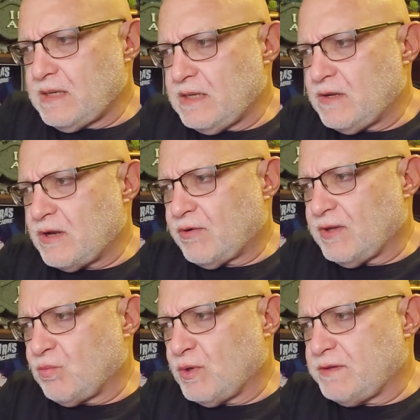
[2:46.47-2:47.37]
you know
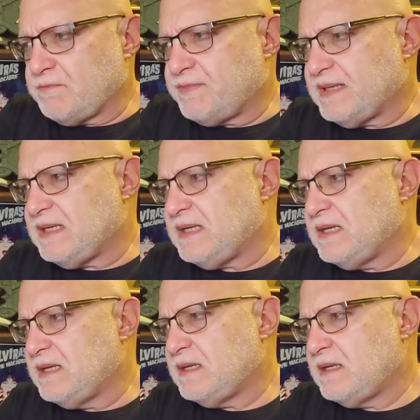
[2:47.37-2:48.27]
it wouldn't
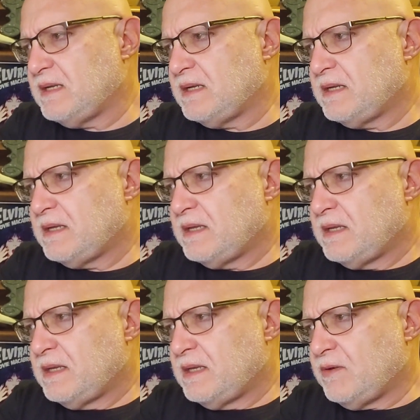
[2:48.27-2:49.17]
be
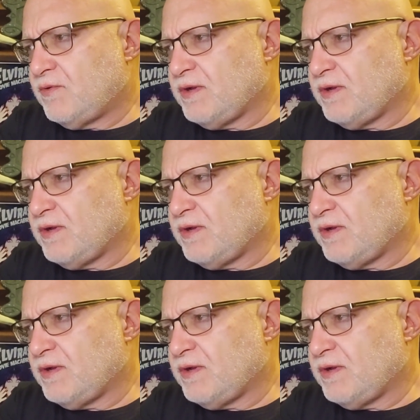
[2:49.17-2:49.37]
it